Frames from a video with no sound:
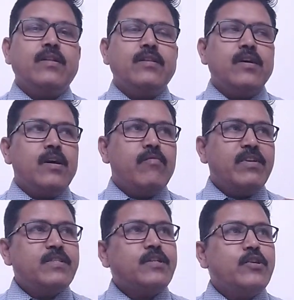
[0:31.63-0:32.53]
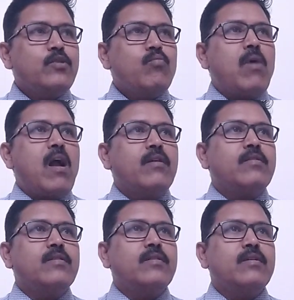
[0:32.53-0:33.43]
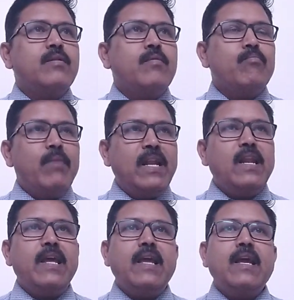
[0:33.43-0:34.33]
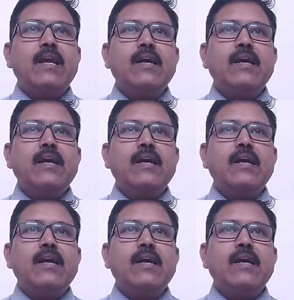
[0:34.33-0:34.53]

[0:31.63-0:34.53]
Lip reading: The vegetative part mainly